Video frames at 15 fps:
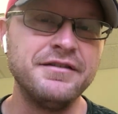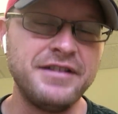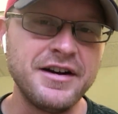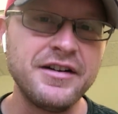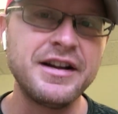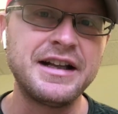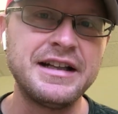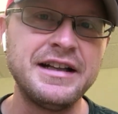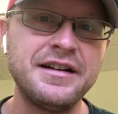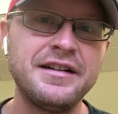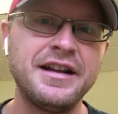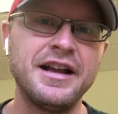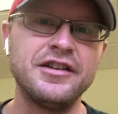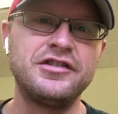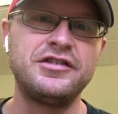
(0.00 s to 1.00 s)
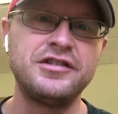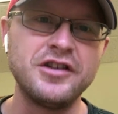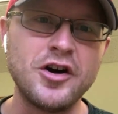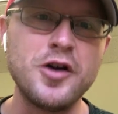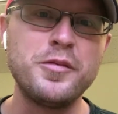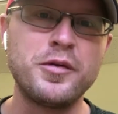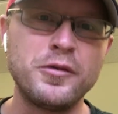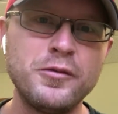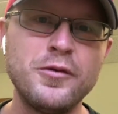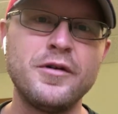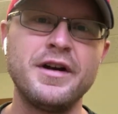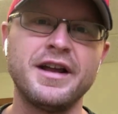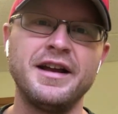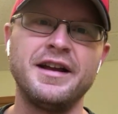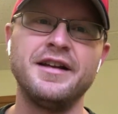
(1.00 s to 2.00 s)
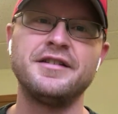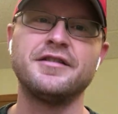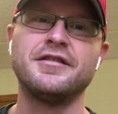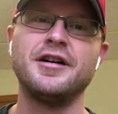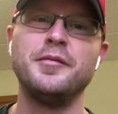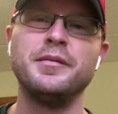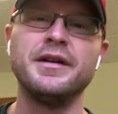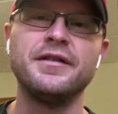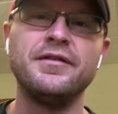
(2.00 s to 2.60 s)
very clearly, a sober warning against grumbling.